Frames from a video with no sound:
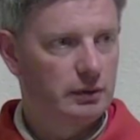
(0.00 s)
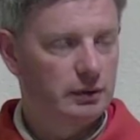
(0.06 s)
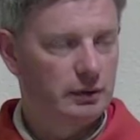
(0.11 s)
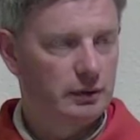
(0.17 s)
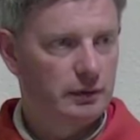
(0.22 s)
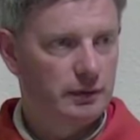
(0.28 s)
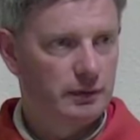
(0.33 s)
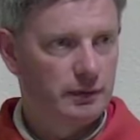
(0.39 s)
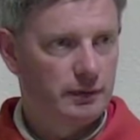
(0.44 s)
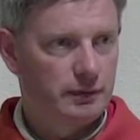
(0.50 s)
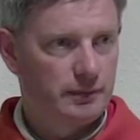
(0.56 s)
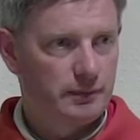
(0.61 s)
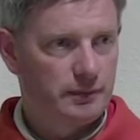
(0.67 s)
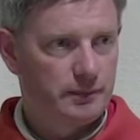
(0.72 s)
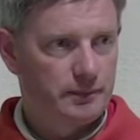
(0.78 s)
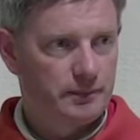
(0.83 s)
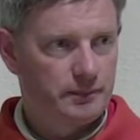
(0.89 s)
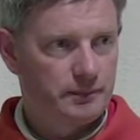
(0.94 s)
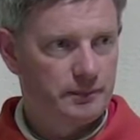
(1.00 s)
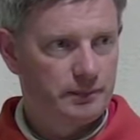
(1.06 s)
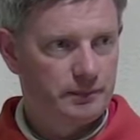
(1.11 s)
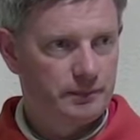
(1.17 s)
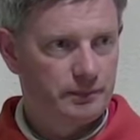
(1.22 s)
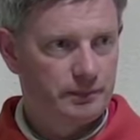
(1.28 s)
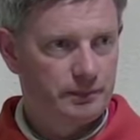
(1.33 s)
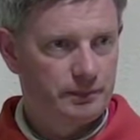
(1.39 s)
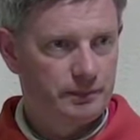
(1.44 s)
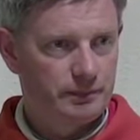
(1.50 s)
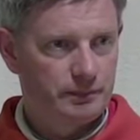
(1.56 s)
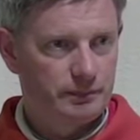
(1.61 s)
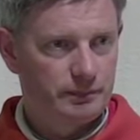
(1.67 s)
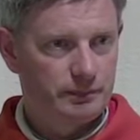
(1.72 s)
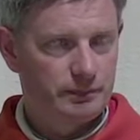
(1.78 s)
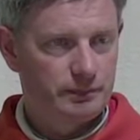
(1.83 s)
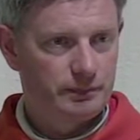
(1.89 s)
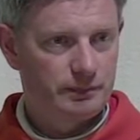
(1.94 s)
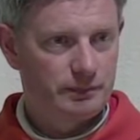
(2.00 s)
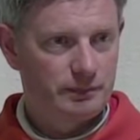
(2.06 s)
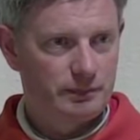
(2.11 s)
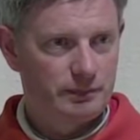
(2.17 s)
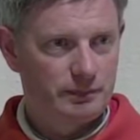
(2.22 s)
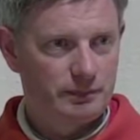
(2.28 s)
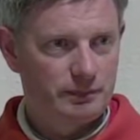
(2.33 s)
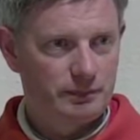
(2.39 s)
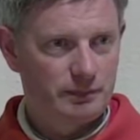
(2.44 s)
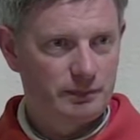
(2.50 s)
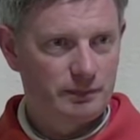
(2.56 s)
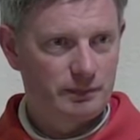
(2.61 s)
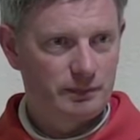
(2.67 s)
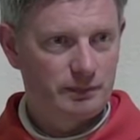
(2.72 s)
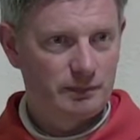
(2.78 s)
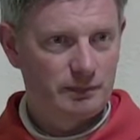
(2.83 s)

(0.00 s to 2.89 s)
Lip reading: [no speech]